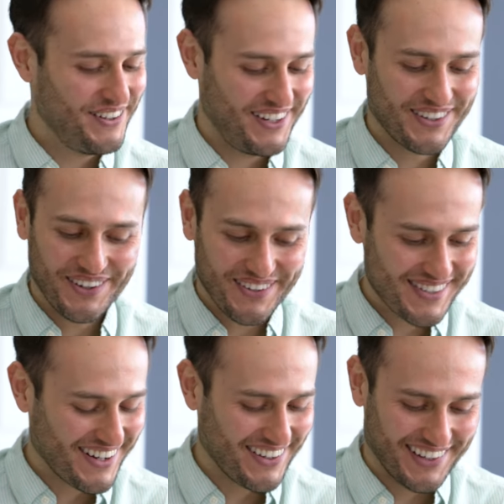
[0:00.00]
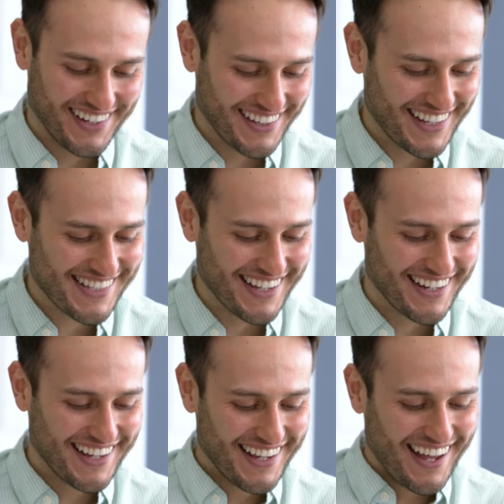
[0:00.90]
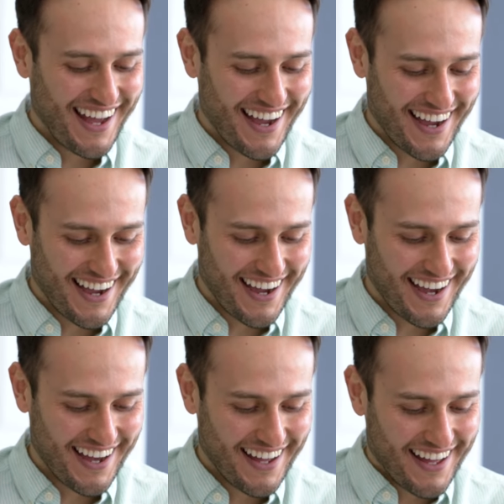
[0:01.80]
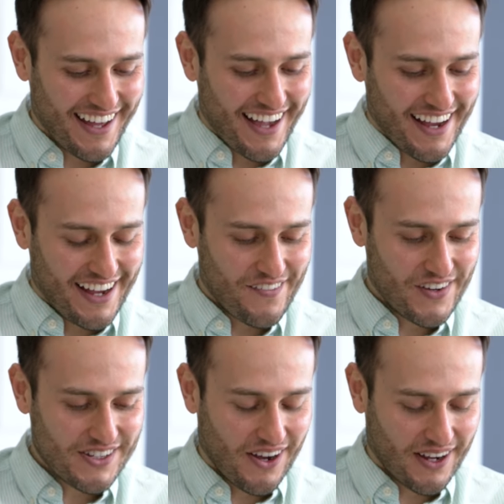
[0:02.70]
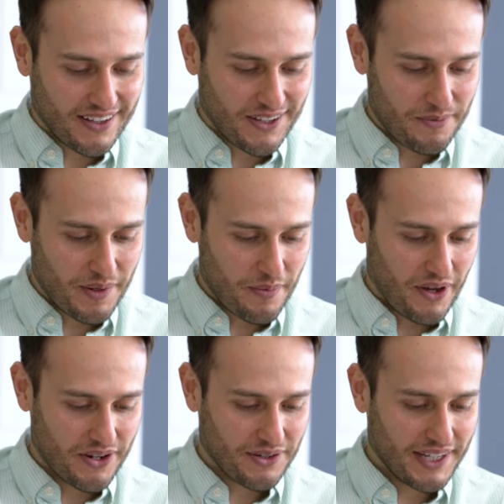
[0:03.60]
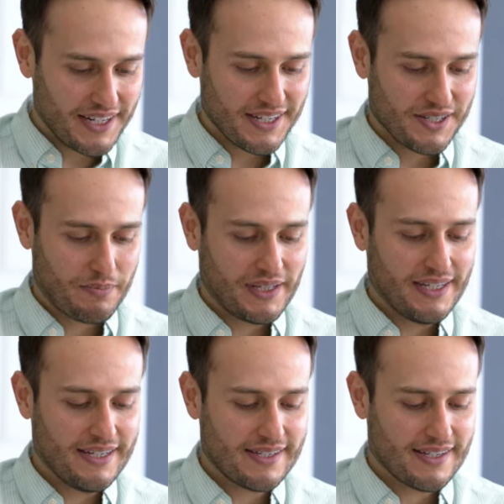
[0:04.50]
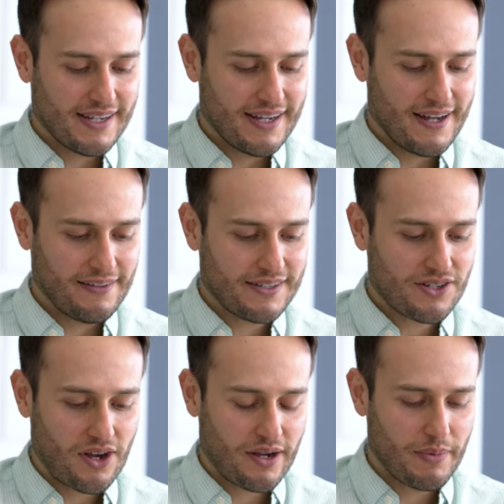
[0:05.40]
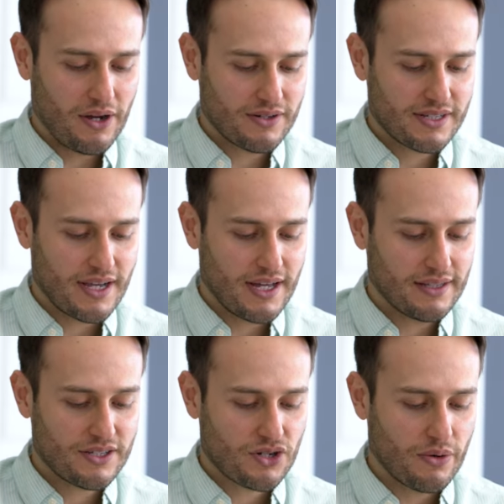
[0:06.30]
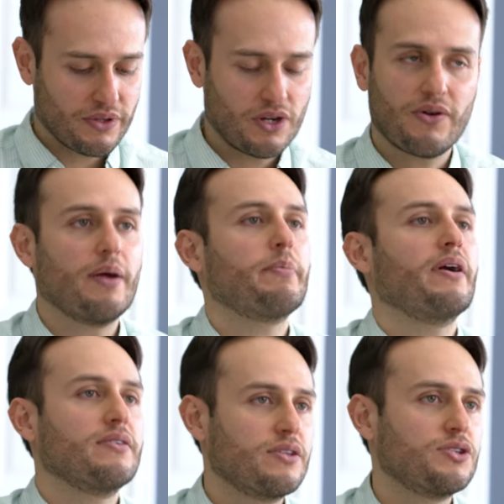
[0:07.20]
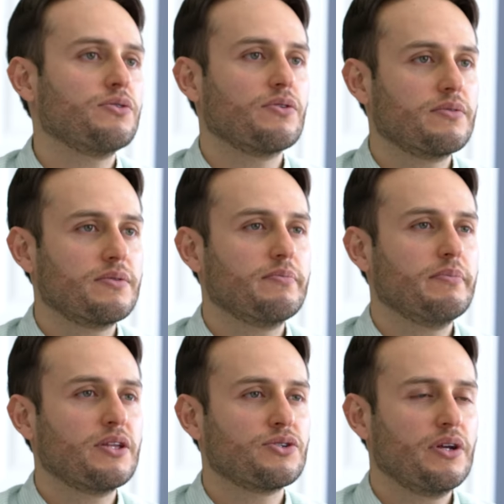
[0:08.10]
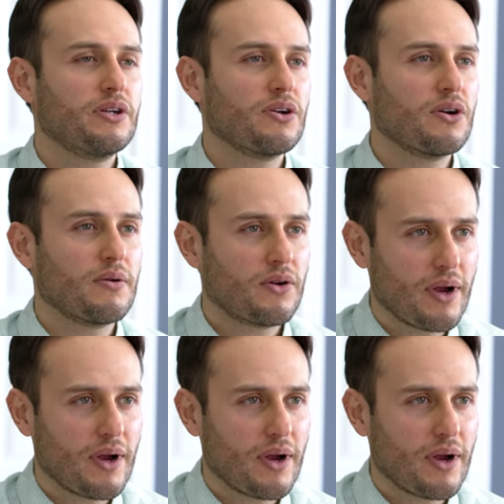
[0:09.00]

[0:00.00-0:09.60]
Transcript: only know he was Darlene, and that's it. Uh, can we talk a little bit about your lineage, please? Uh, let's talk about, uh, let's start with your grandparents, since you were mentioning your